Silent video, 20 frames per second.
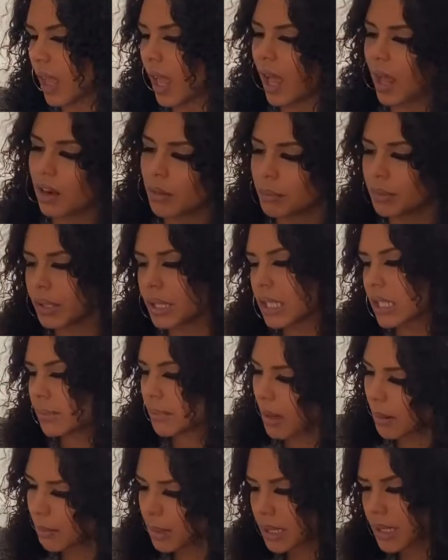Out of millions of
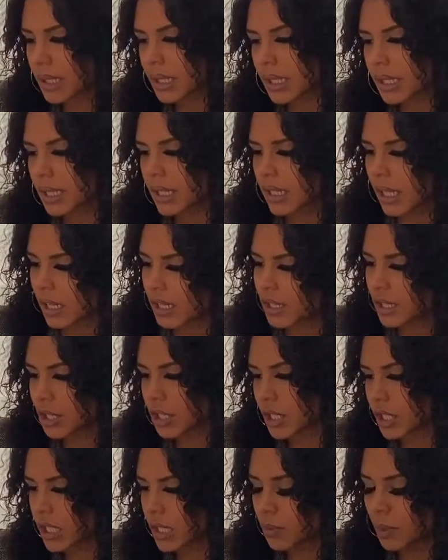members, there's
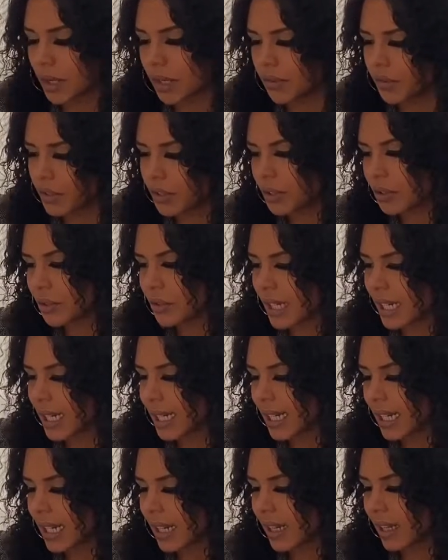just one of you. Da da
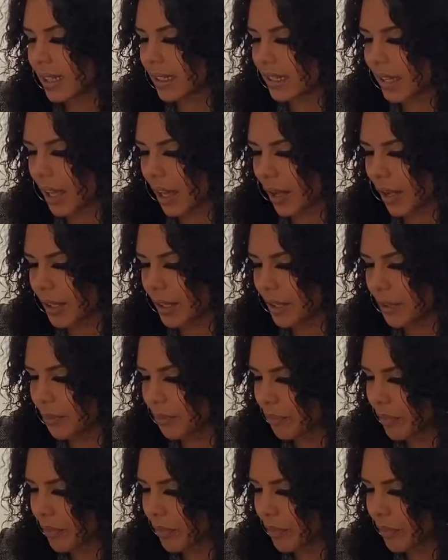da da. Yeah, I know.